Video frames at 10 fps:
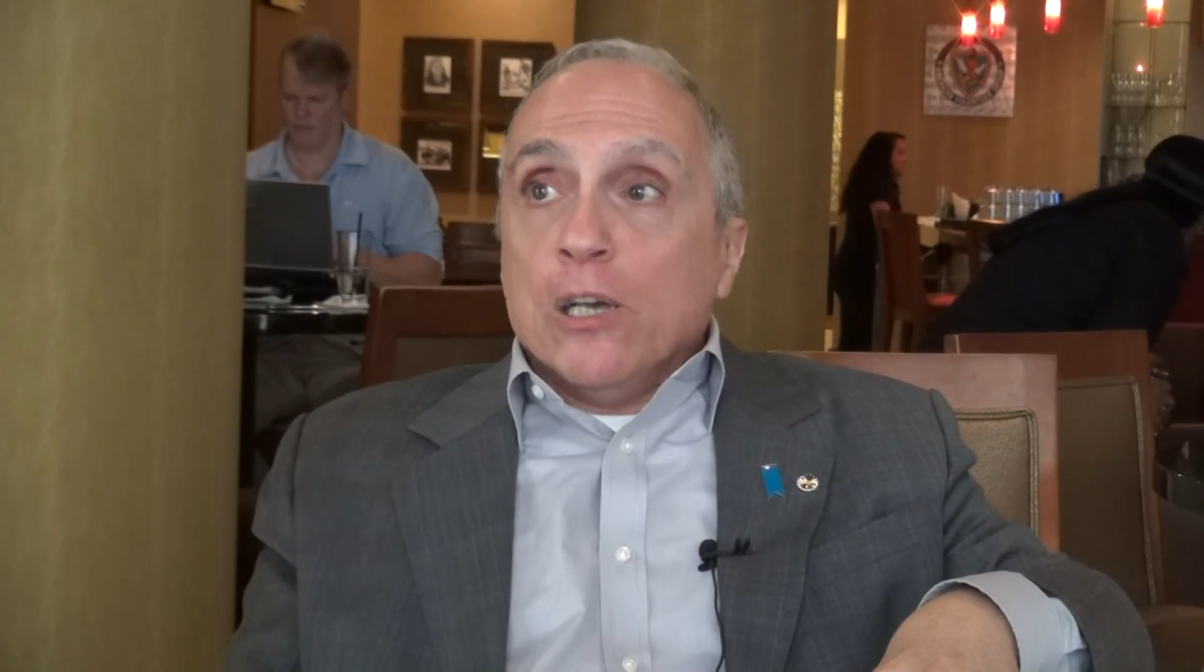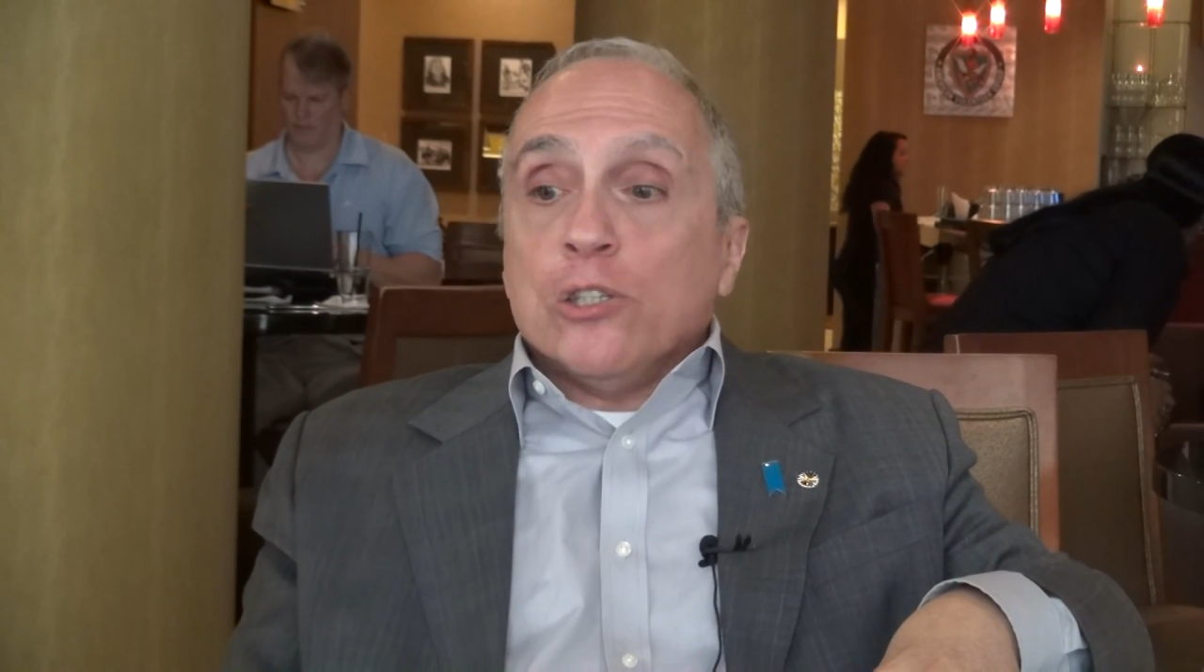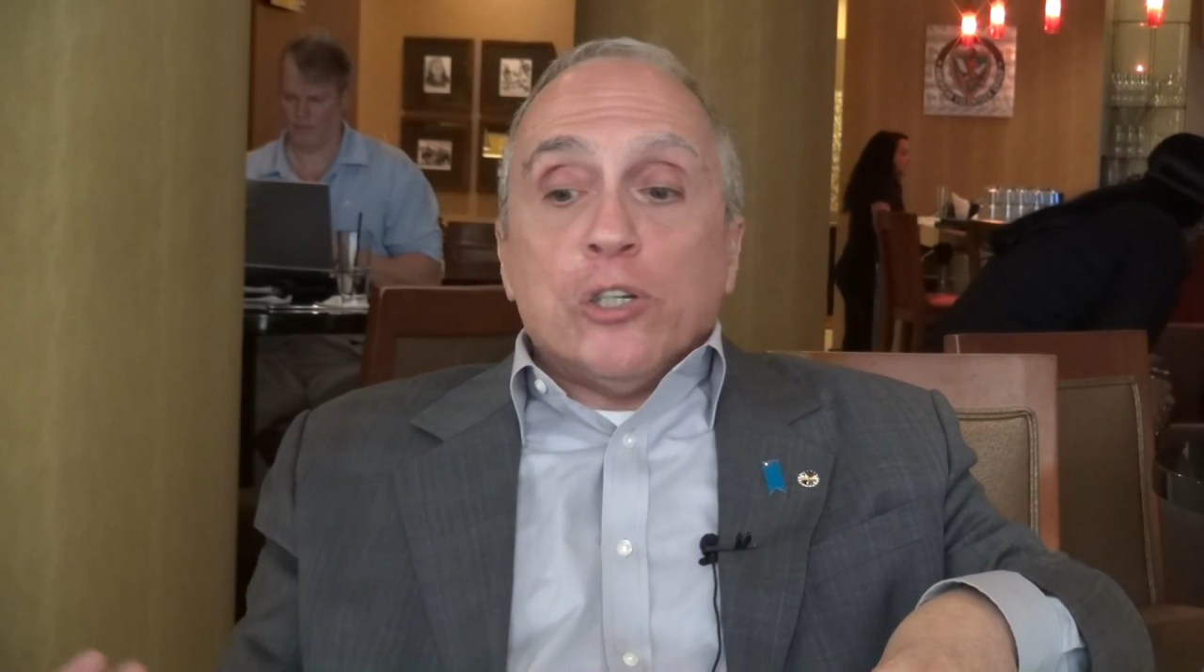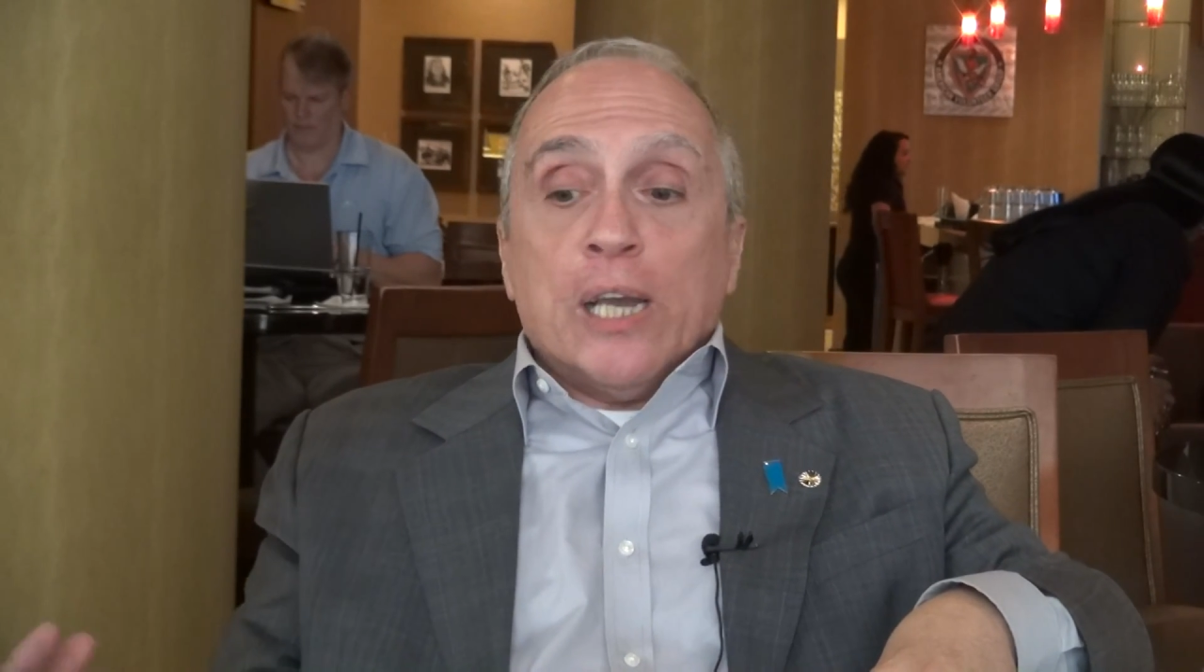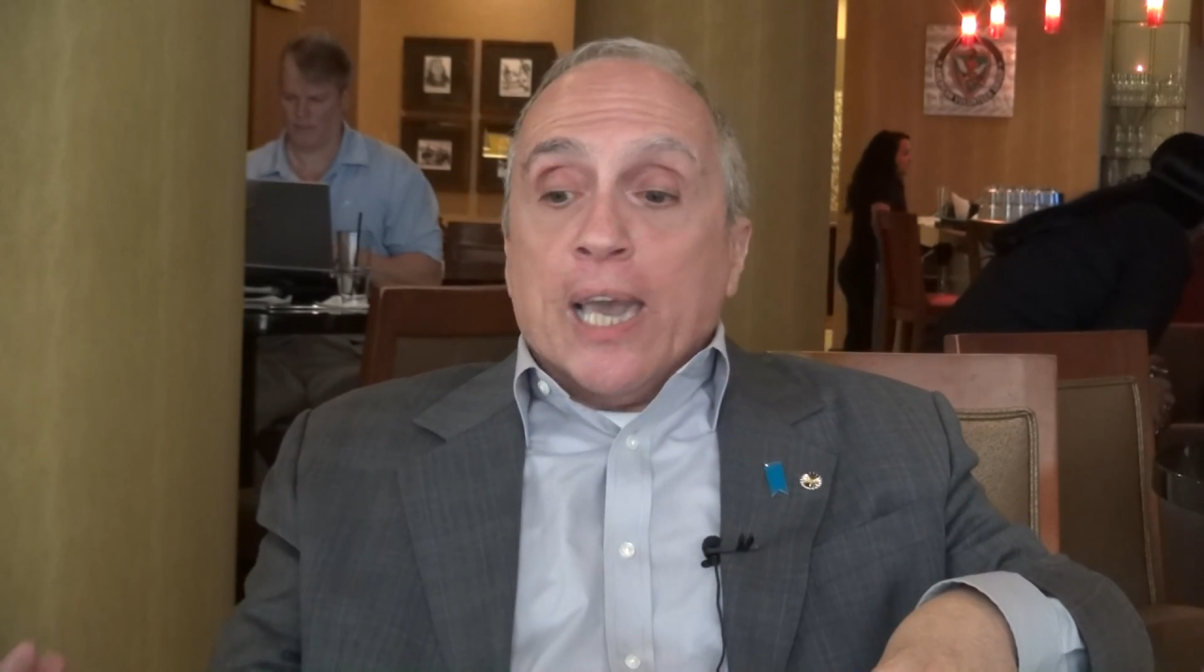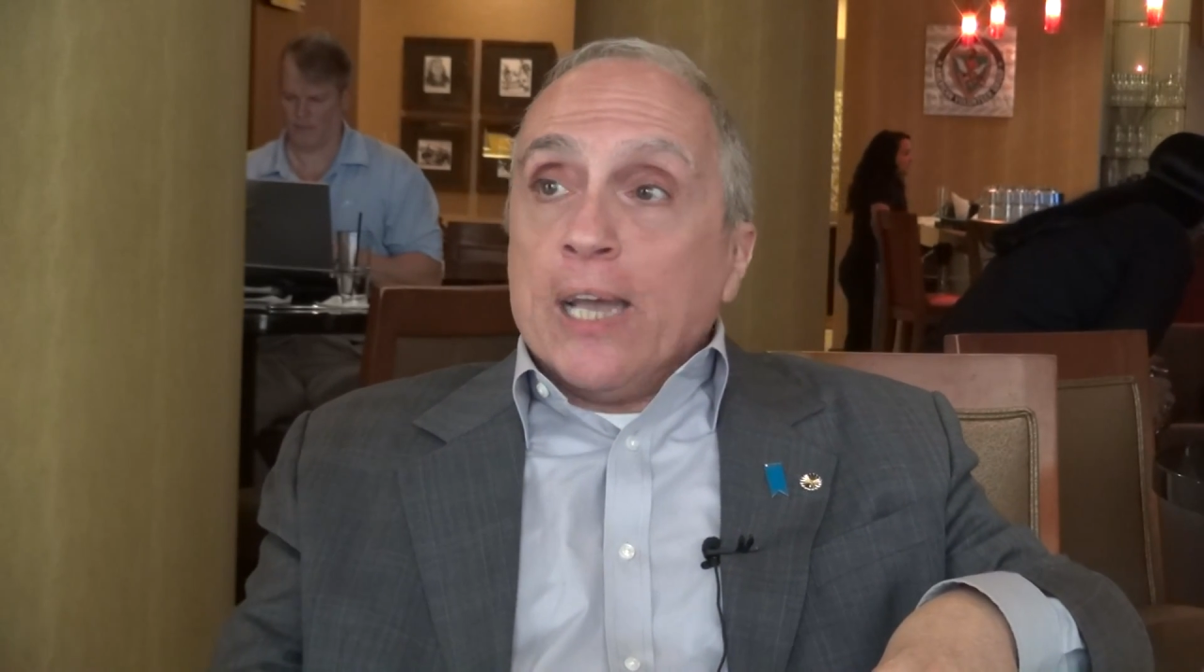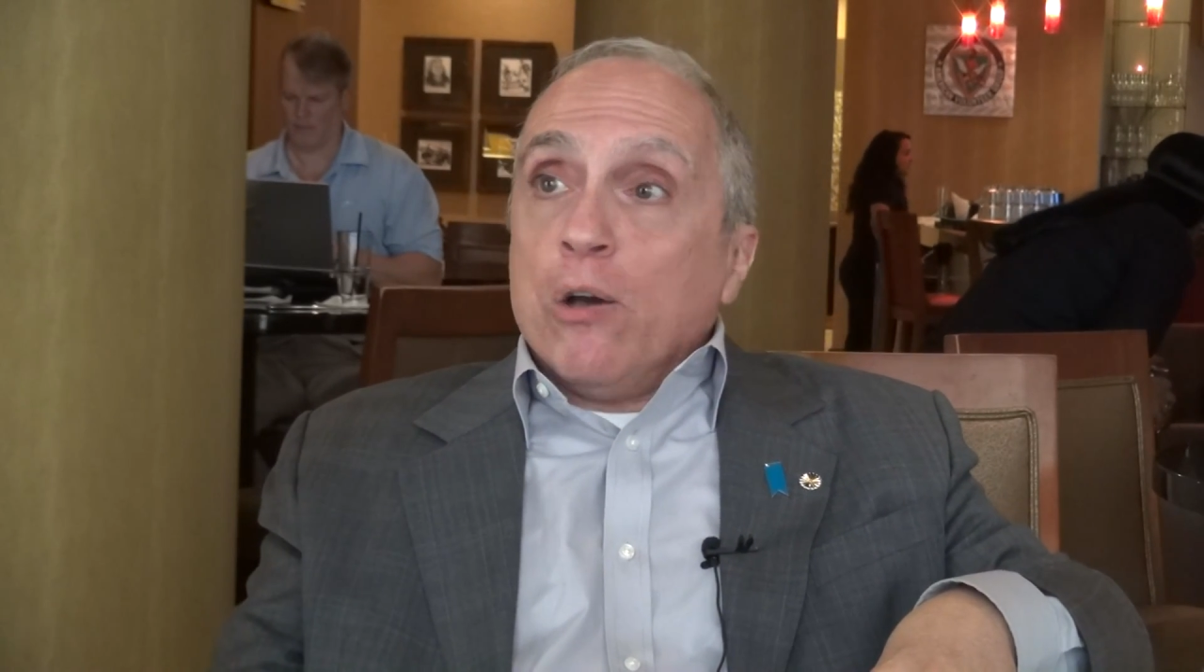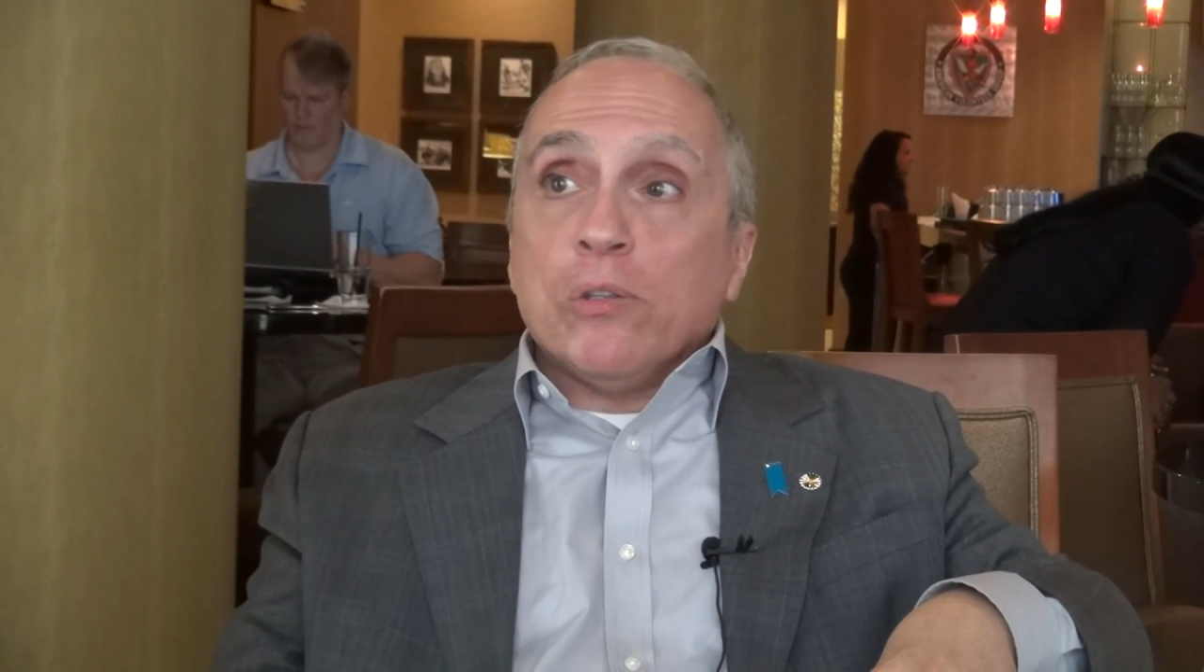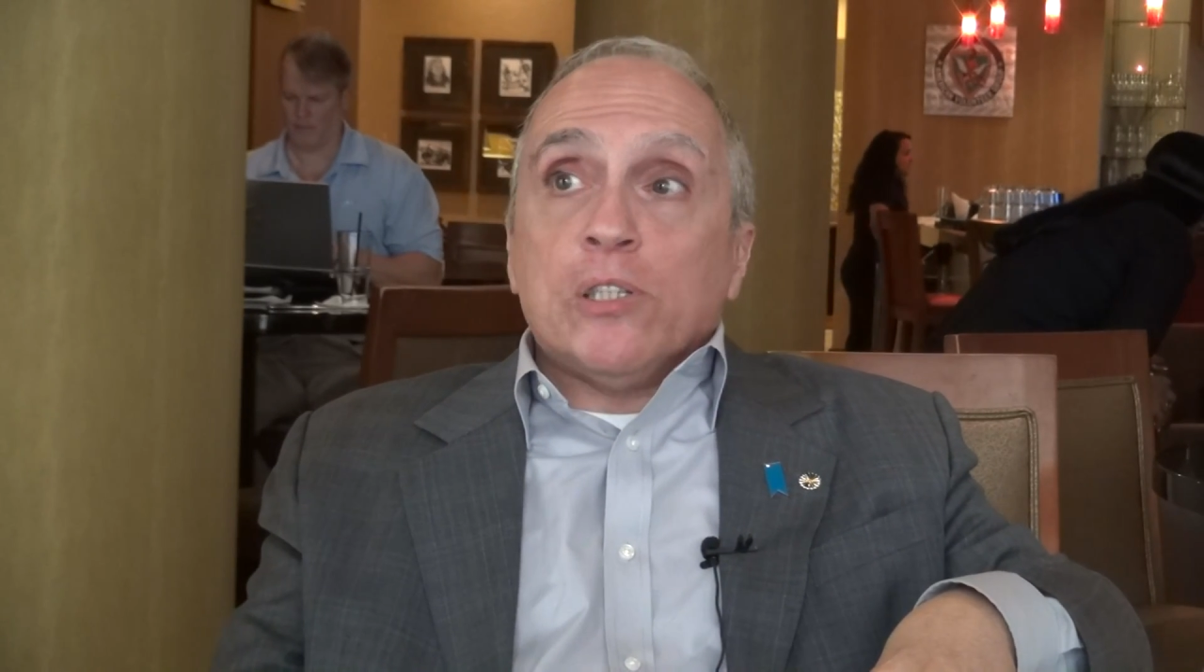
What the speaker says: So you can't hold